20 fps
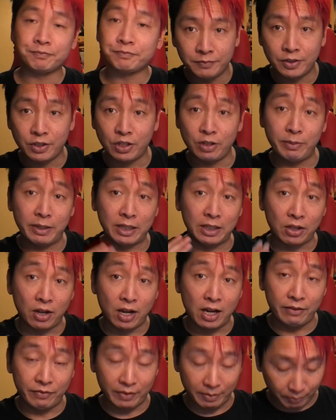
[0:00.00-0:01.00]
It's gonna be a
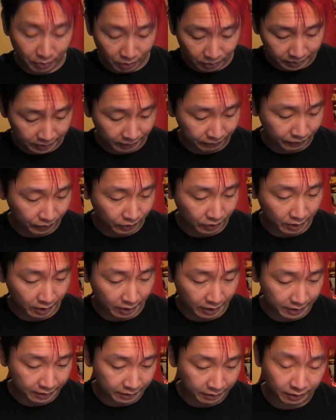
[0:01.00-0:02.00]
live unboxing for you guys.